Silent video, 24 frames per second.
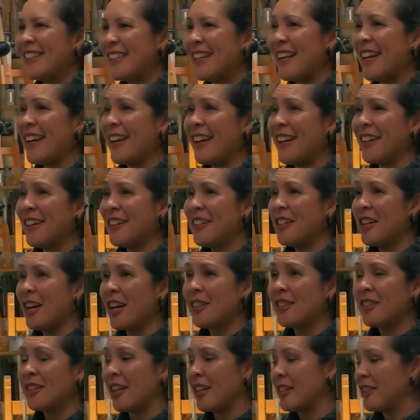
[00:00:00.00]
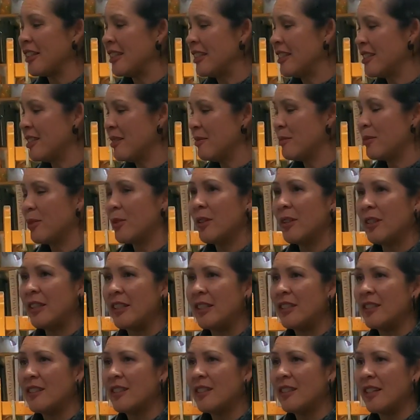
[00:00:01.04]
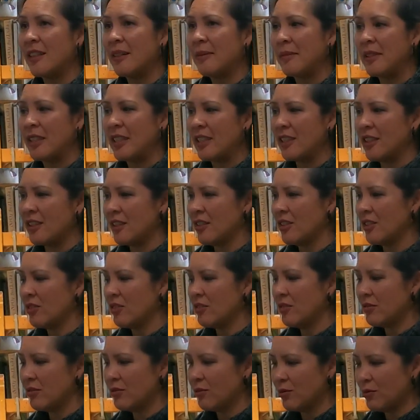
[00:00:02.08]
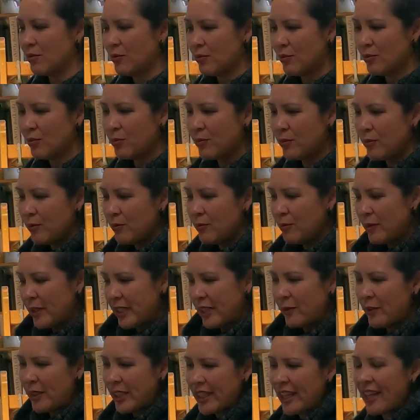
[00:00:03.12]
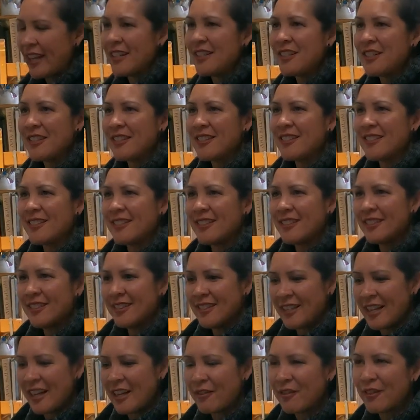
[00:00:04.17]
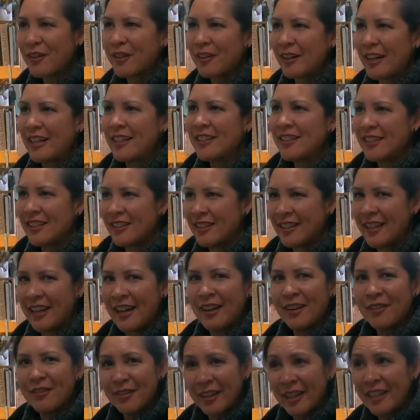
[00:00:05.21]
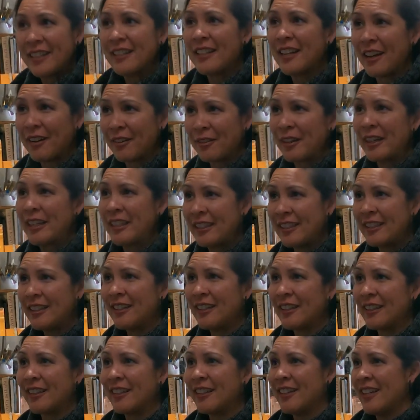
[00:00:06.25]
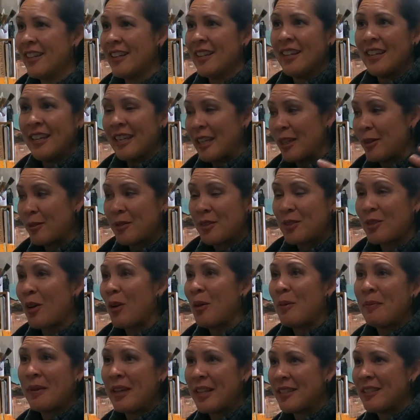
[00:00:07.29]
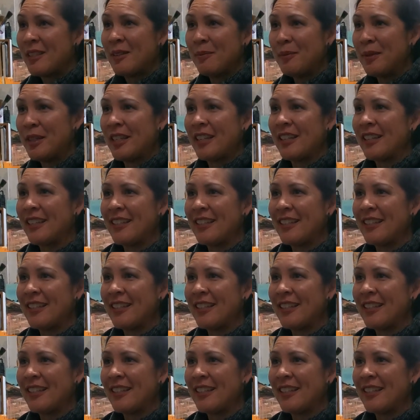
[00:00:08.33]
Yeah, I think it's important. I mean, we can't just take for granted that right now, right here, it was all meant to be.